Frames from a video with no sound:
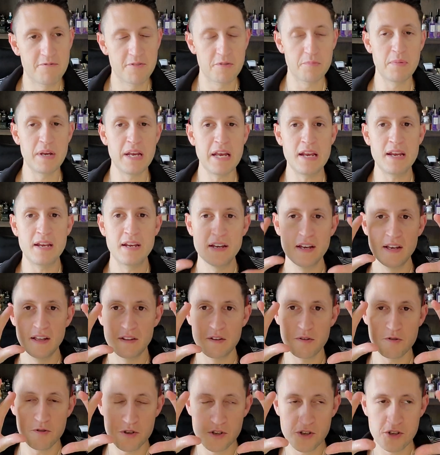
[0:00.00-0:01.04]
For me,
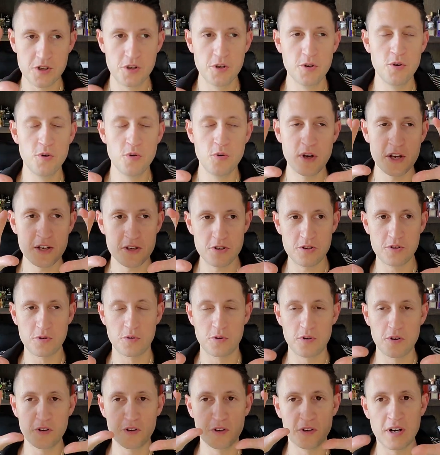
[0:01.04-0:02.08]
there's two
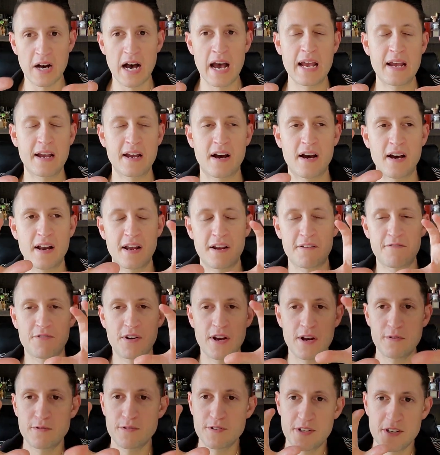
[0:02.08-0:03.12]
historical iconic
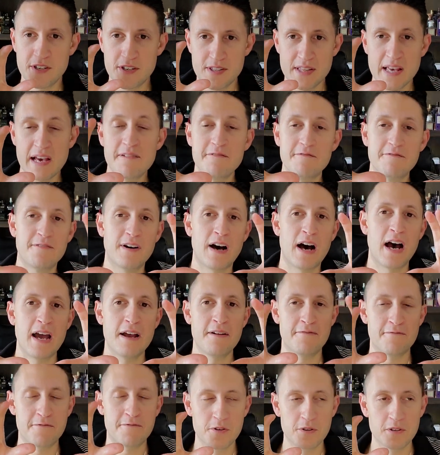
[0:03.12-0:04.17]
fragrances that
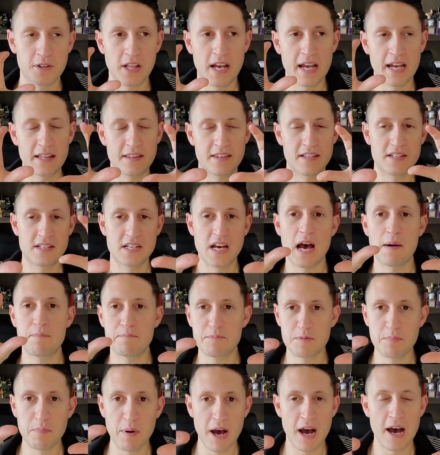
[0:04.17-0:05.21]
vie for like the top
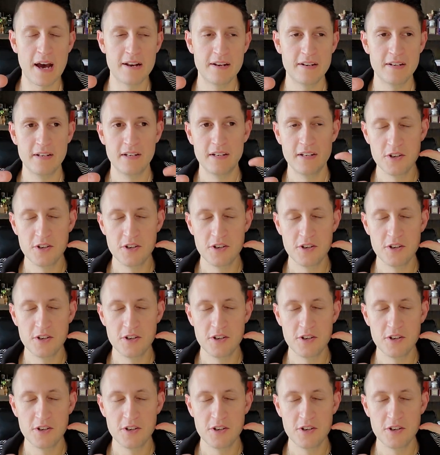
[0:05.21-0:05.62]
spot.